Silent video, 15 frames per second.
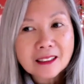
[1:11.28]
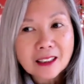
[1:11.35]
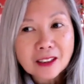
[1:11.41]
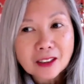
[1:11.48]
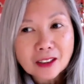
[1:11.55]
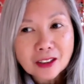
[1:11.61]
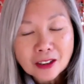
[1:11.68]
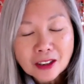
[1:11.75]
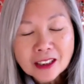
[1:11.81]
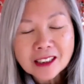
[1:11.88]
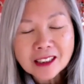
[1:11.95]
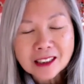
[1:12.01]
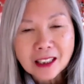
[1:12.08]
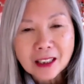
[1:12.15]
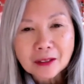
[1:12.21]
the good
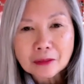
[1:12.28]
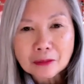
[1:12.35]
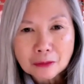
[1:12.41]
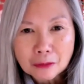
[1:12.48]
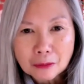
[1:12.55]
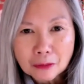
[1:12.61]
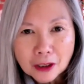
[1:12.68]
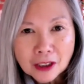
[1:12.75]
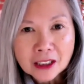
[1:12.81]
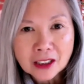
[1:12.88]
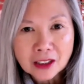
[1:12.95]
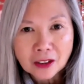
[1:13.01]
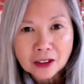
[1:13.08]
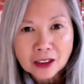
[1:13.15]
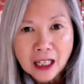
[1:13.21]
stuff really
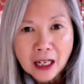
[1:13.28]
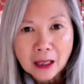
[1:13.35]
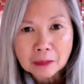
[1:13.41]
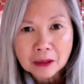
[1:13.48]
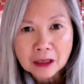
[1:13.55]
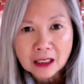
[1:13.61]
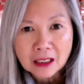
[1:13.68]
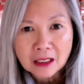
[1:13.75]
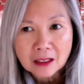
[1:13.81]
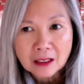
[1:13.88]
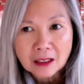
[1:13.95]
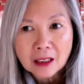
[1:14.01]
starts happening